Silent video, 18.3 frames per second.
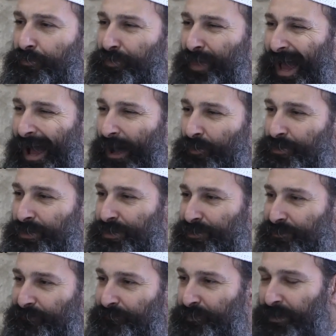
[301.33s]

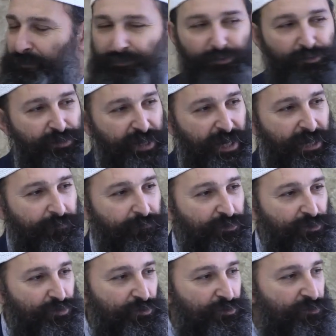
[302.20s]
Thousands of people
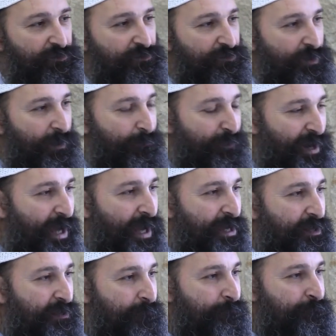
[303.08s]
came to
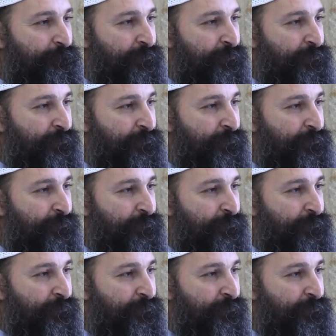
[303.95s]
apply.